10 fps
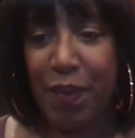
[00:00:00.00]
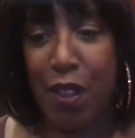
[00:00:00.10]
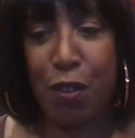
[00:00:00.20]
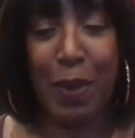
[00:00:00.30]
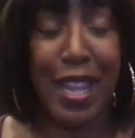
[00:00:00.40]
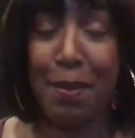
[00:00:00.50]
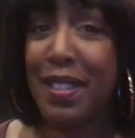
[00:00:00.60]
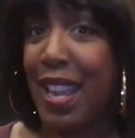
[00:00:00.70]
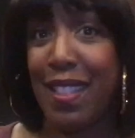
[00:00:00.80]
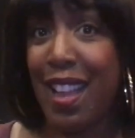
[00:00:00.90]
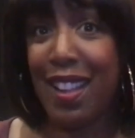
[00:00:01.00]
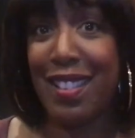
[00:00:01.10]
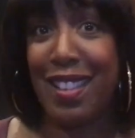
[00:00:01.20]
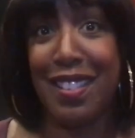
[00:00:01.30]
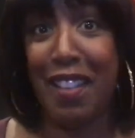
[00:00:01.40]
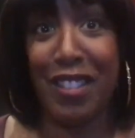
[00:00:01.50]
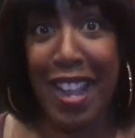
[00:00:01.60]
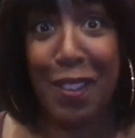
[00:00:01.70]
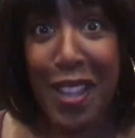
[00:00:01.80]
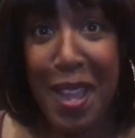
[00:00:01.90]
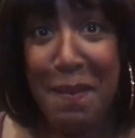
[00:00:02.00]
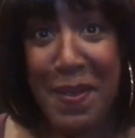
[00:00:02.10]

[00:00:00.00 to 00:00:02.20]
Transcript: The reason why I keep saying that because he doesn't have a title yet,